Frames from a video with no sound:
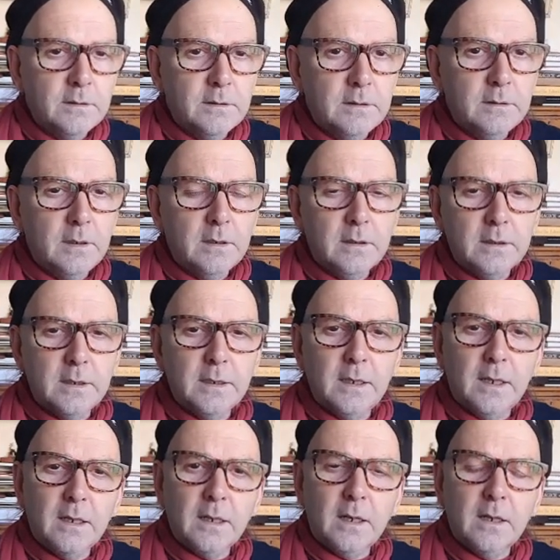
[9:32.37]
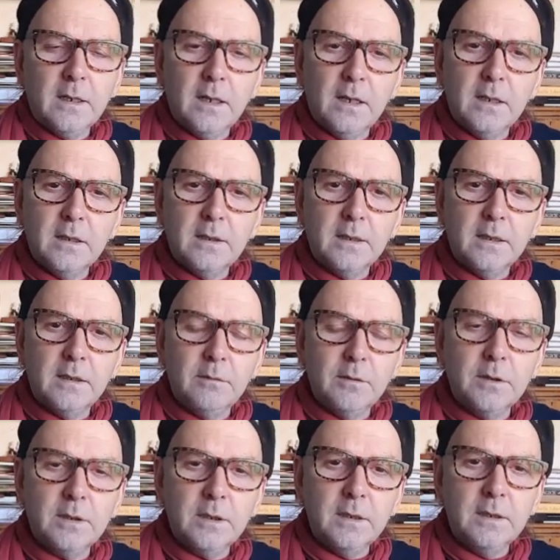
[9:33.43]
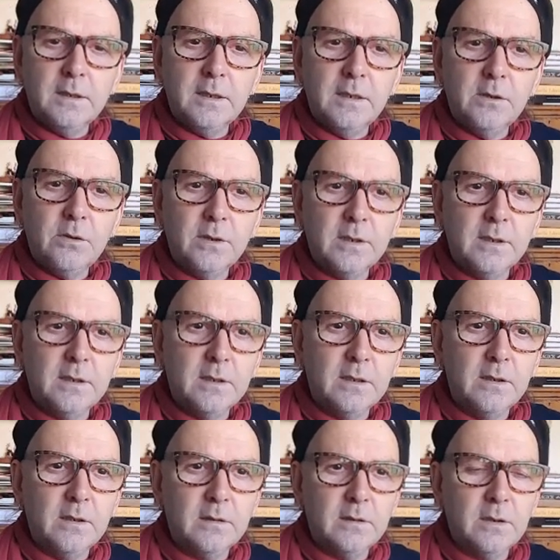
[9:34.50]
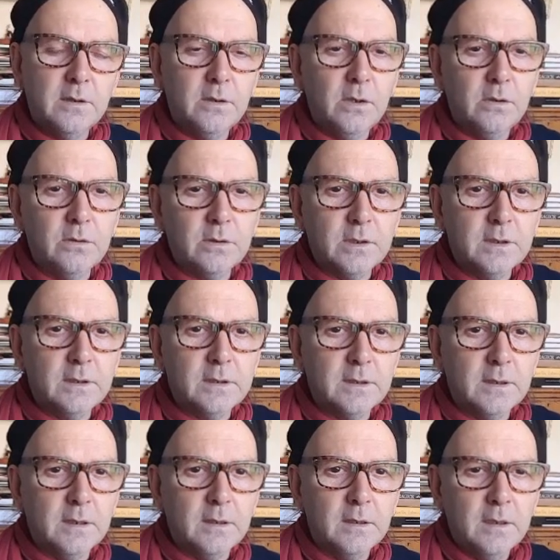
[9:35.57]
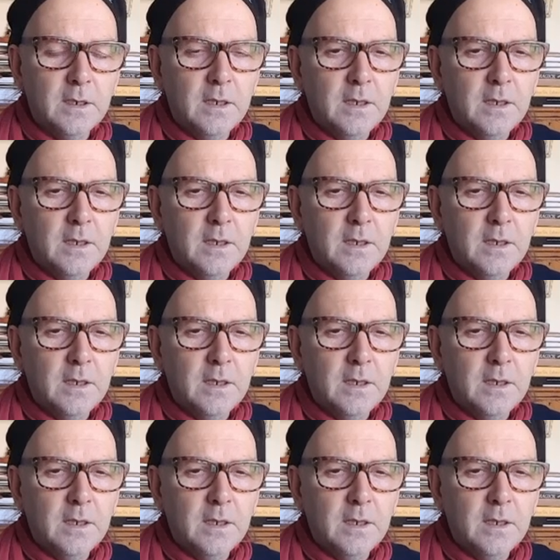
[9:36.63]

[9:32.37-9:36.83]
The other thing I kind of think is interesting to note is that,